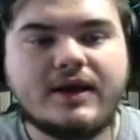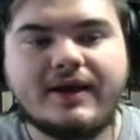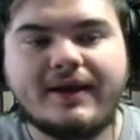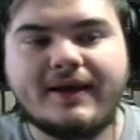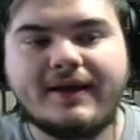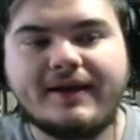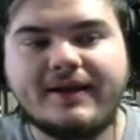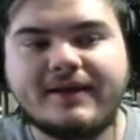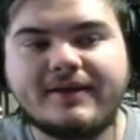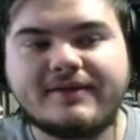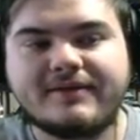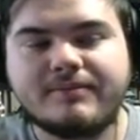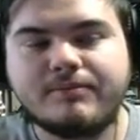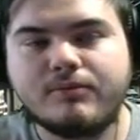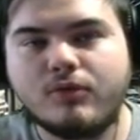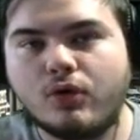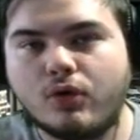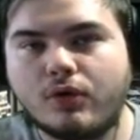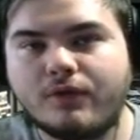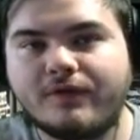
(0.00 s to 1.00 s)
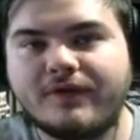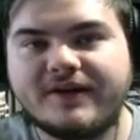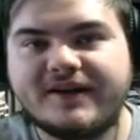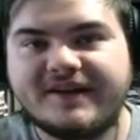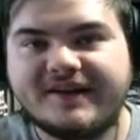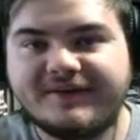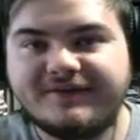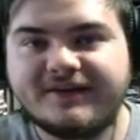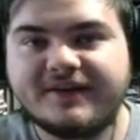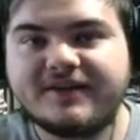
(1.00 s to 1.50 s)
It is more of a
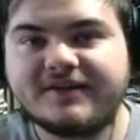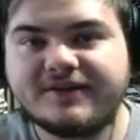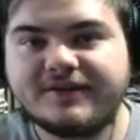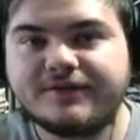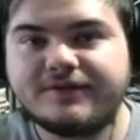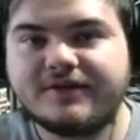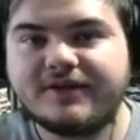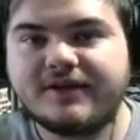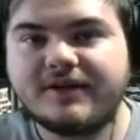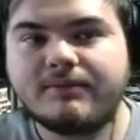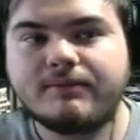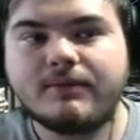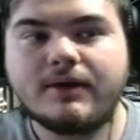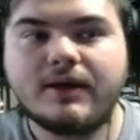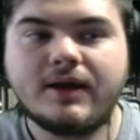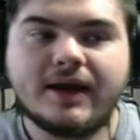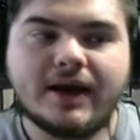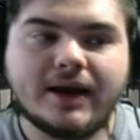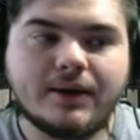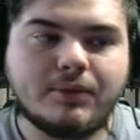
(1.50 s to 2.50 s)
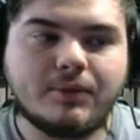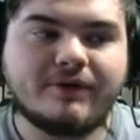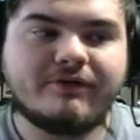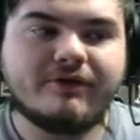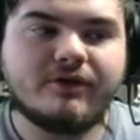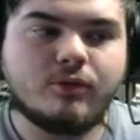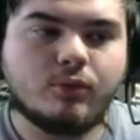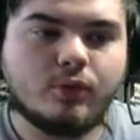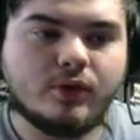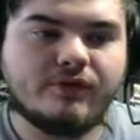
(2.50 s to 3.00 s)
defensive team,
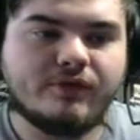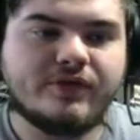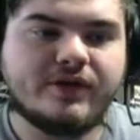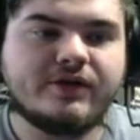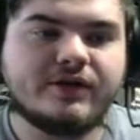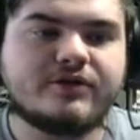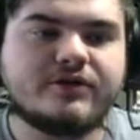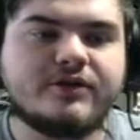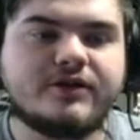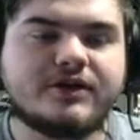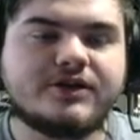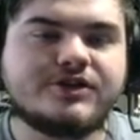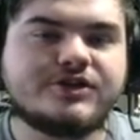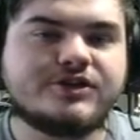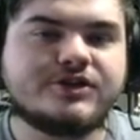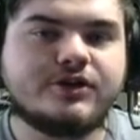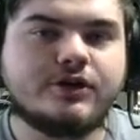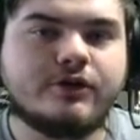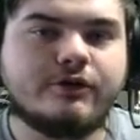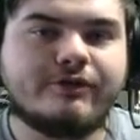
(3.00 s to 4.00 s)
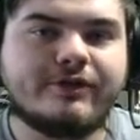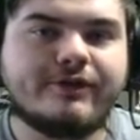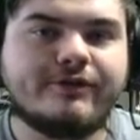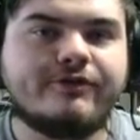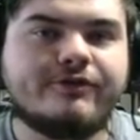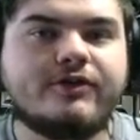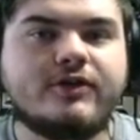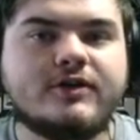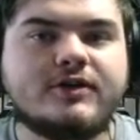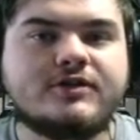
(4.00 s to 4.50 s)
however, with the introduction of the
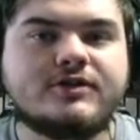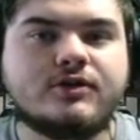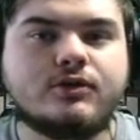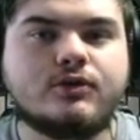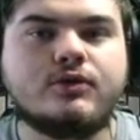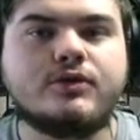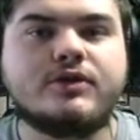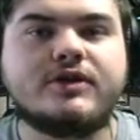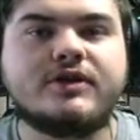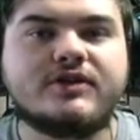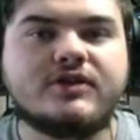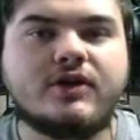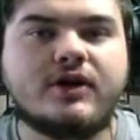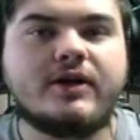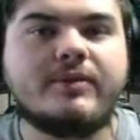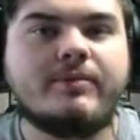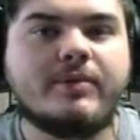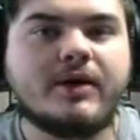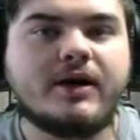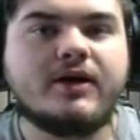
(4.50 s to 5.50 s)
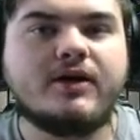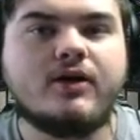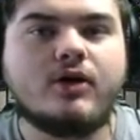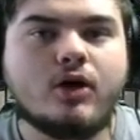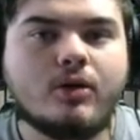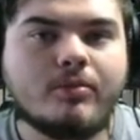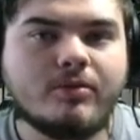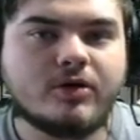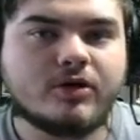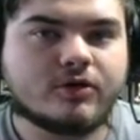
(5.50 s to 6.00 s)
first order TIE pilot
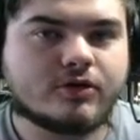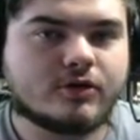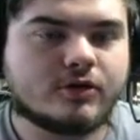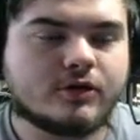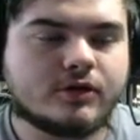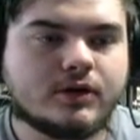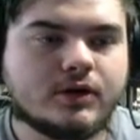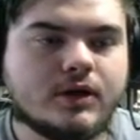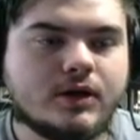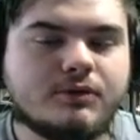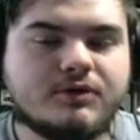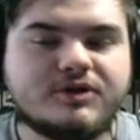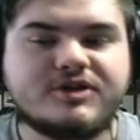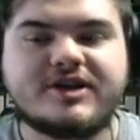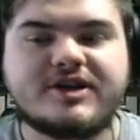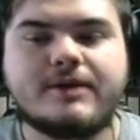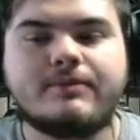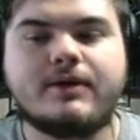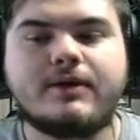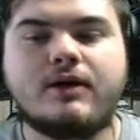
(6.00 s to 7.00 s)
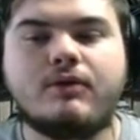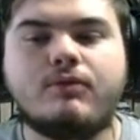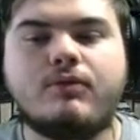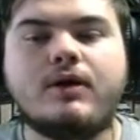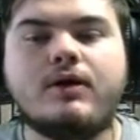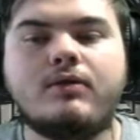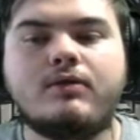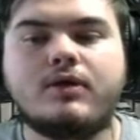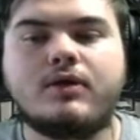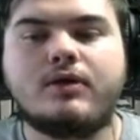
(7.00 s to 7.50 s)
Omicron, which came out a
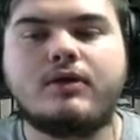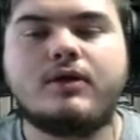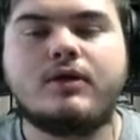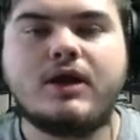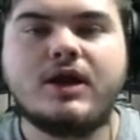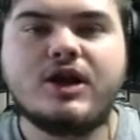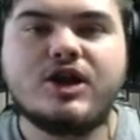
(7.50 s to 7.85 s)
while ago,